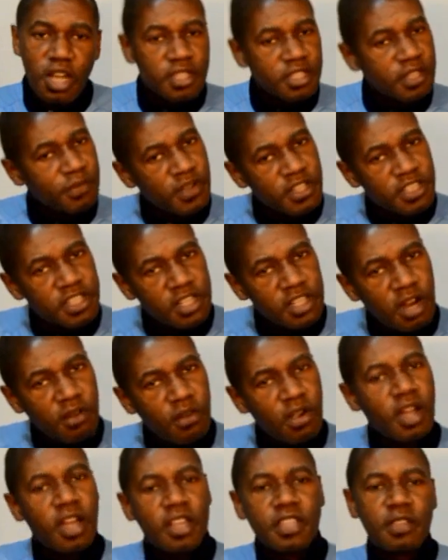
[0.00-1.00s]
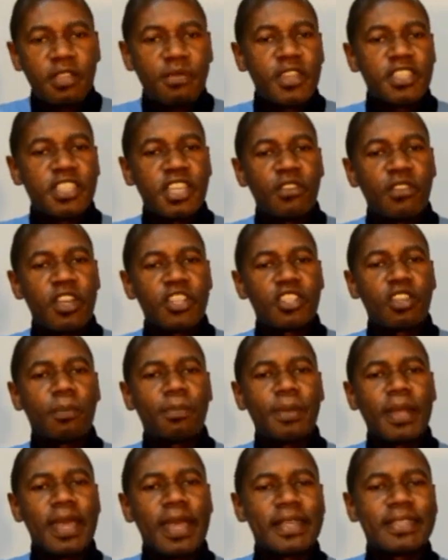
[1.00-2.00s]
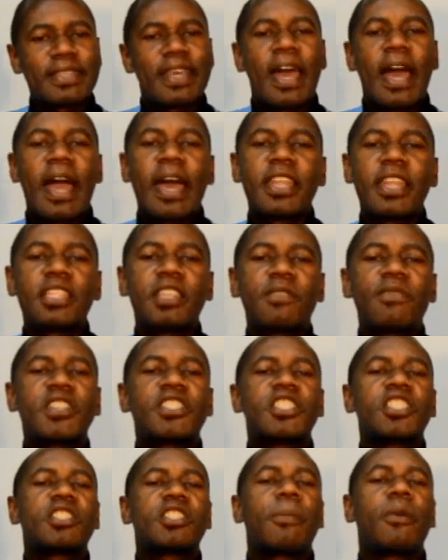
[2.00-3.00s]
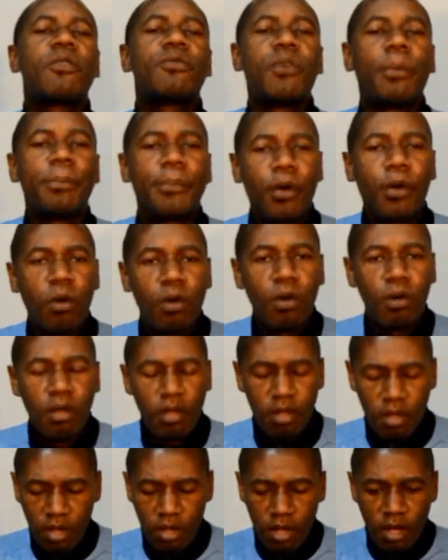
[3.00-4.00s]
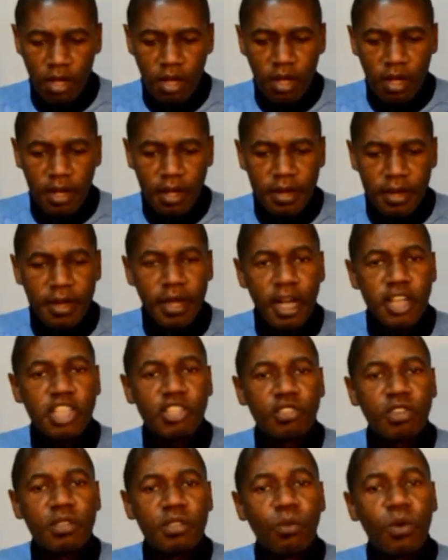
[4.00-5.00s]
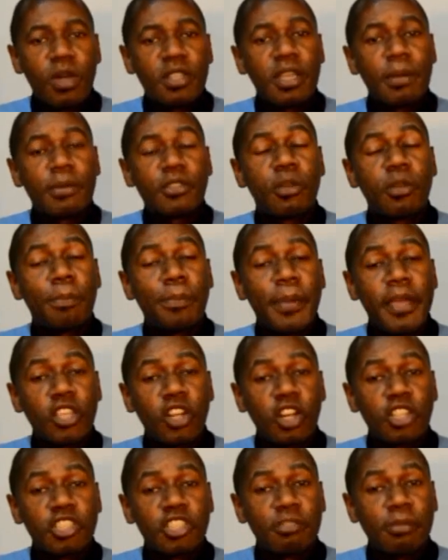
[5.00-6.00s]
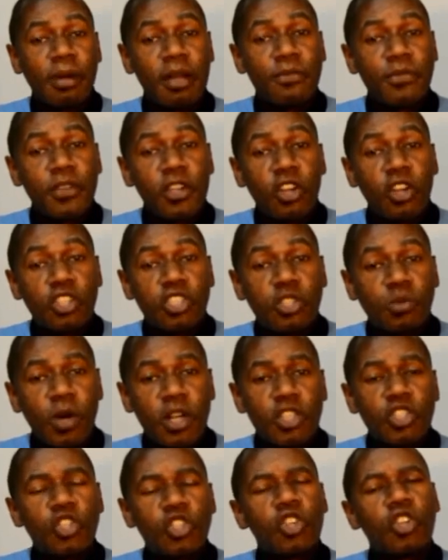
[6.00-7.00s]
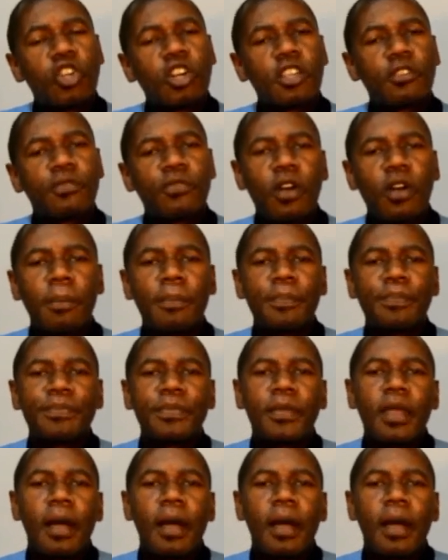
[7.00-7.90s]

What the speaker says: a different scenario, a different generation of players, and a different system of football. Nigeria was able to beat Algeria by 3-1, 2 goals from